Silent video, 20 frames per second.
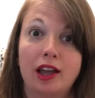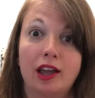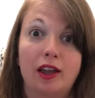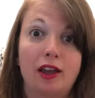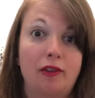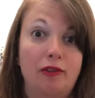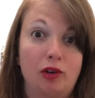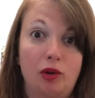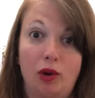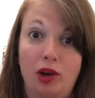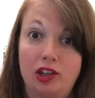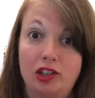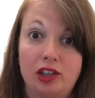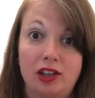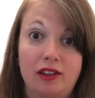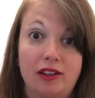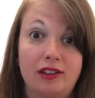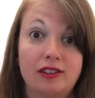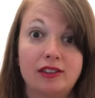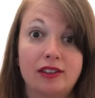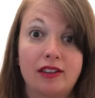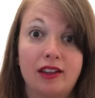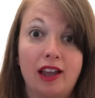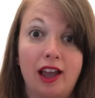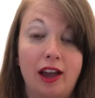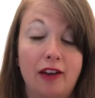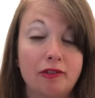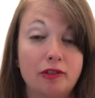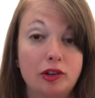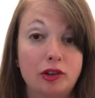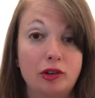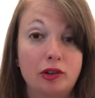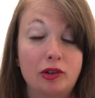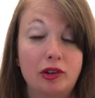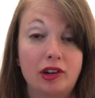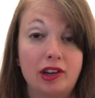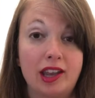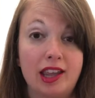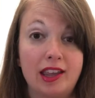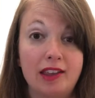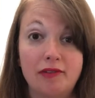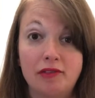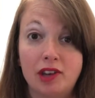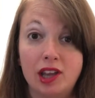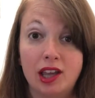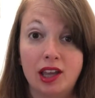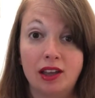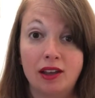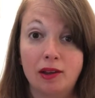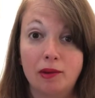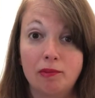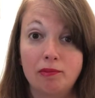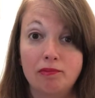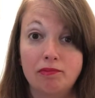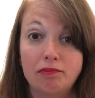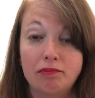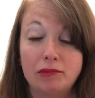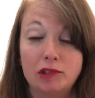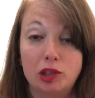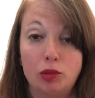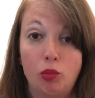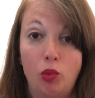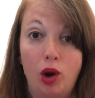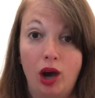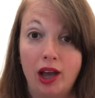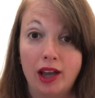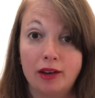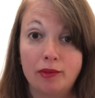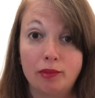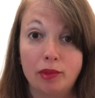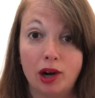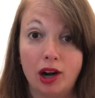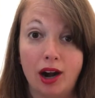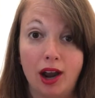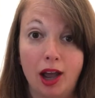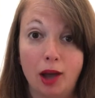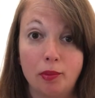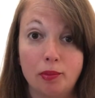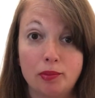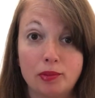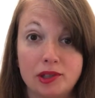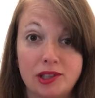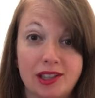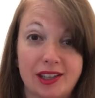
if you're watching this in the afternoon and evening, some wine perhaps.